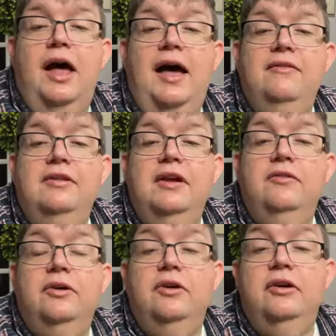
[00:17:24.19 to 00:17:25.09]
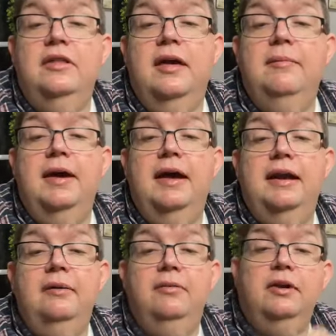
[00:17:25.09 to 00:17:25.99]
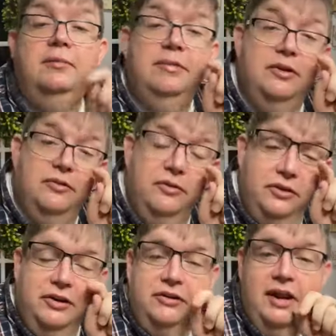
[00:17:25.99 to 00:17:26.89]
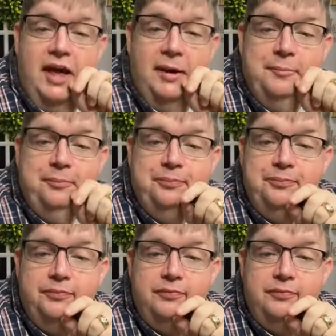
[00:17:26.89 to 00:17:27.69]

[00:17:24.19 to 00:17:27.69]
Well, I've never heard of that, Patty. What a beautiful little name.